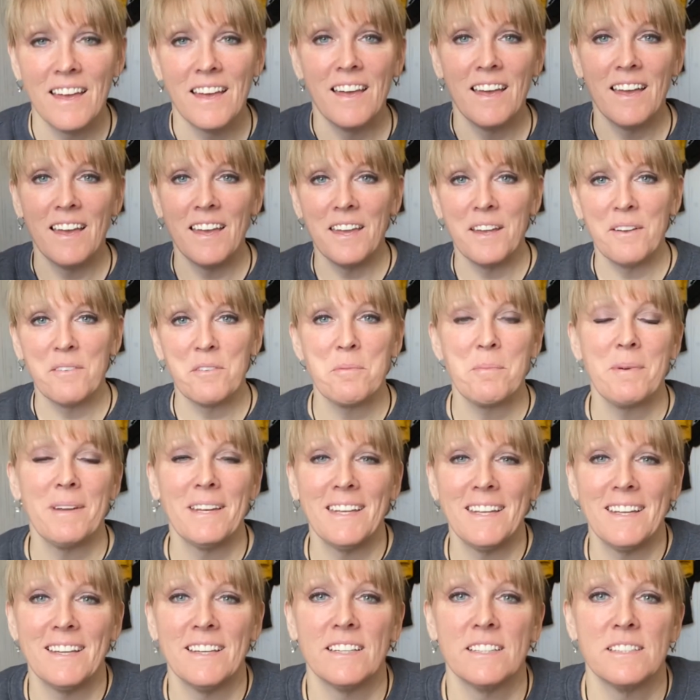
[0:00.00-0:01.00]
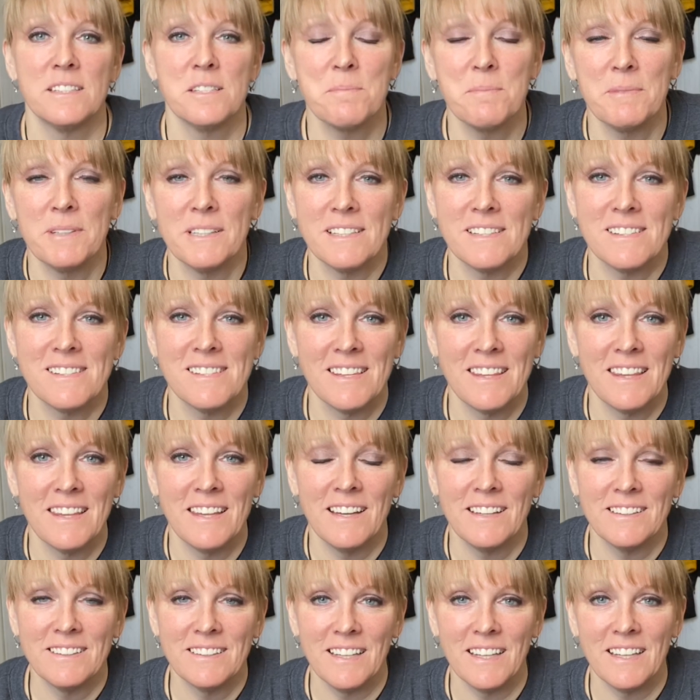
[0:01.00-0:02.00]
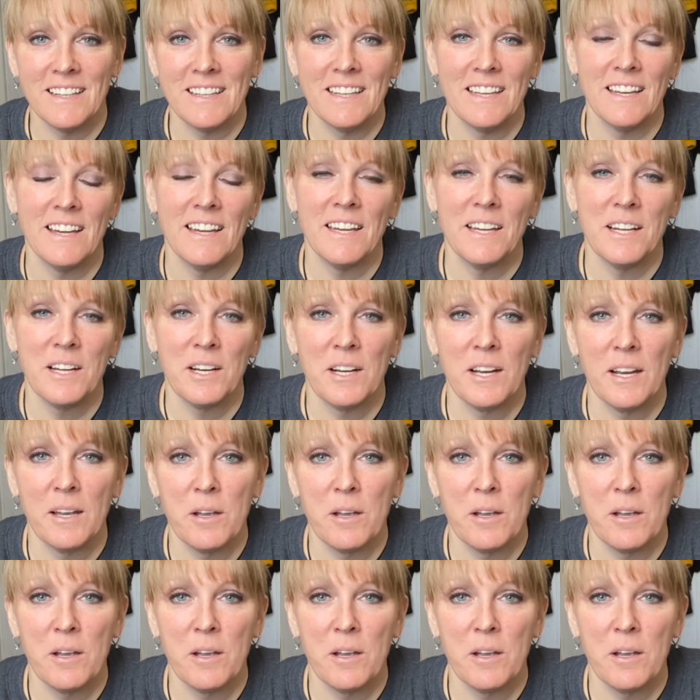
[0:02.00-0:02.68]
Hey everybody, it's Melissa, the Unlikely Hiker.